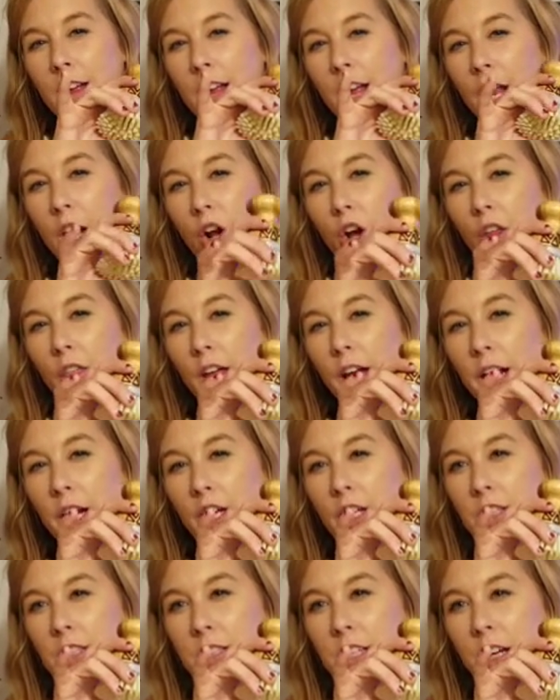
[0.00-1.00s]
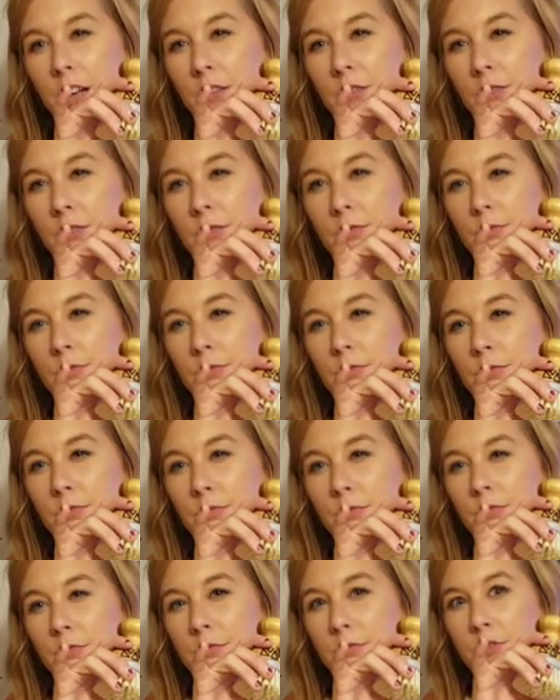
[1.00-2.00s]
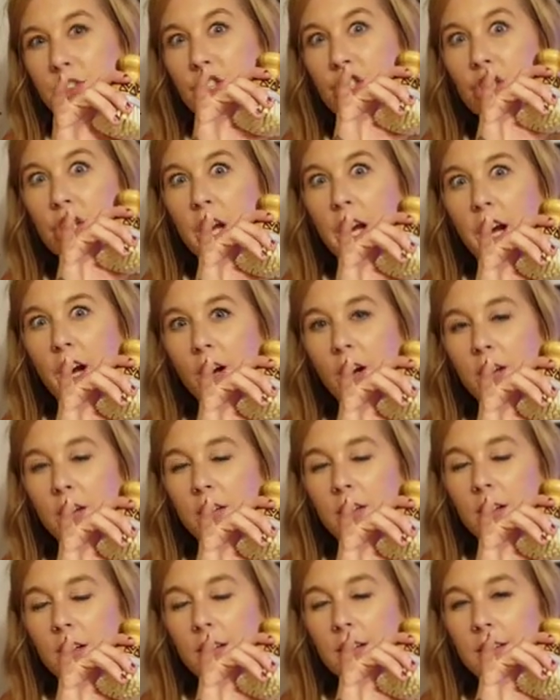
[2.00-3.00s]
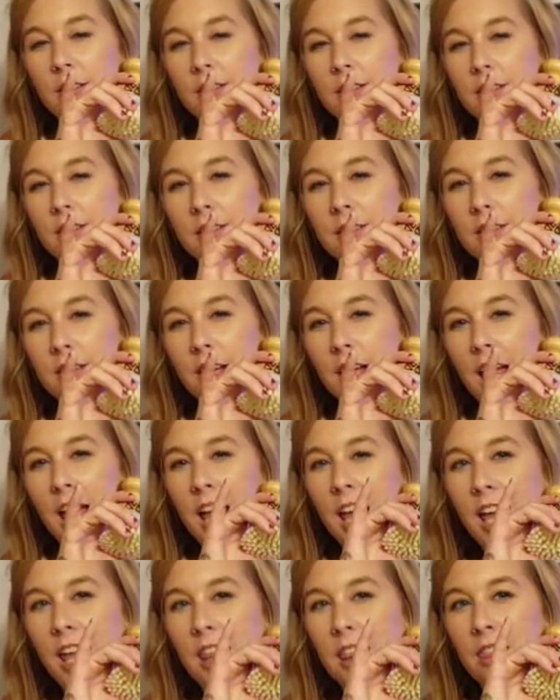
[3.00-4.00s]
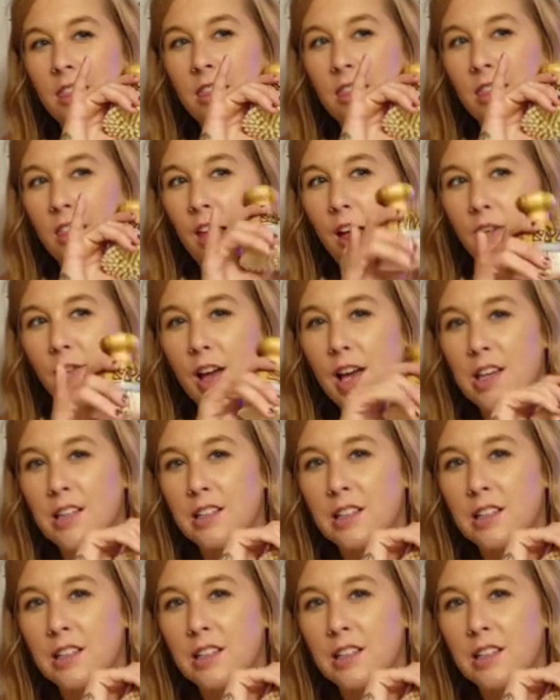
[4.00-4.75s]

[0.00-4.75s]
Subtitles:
and all that good stuff. Share. And love us.